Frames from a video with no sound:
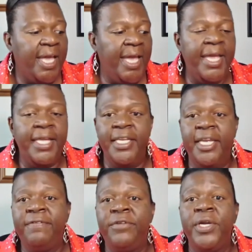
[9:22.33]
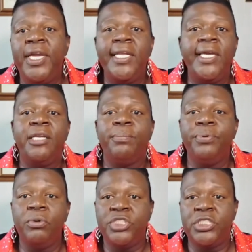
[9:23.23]
And if you're hitting an
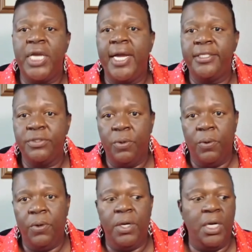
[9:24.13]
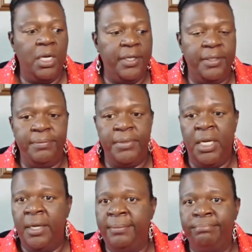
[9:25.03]
approach shot or
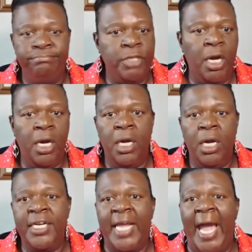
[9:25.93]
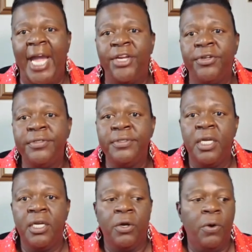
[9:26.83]
an iron
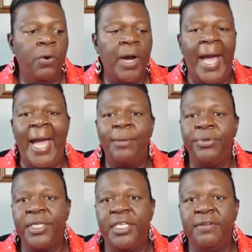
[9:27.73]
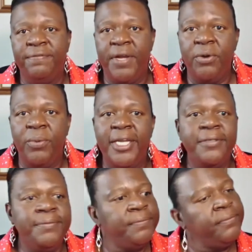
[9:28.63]
or a hybrid in the
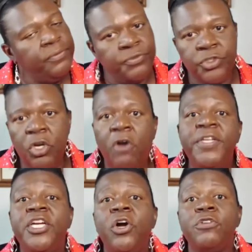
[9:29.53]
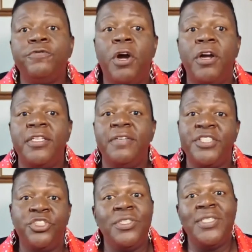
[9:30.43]
fairway, hopefully it goes far enough
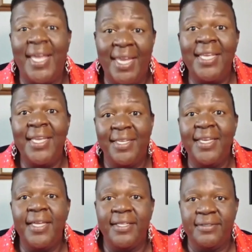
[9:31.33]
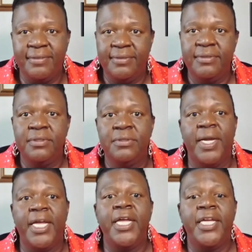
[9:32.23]
that you're not hitting it again,
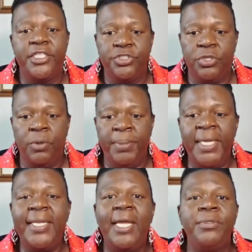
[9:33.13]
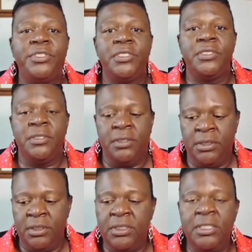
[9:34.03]
right? So being able to
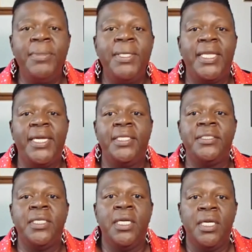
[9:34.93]
simulate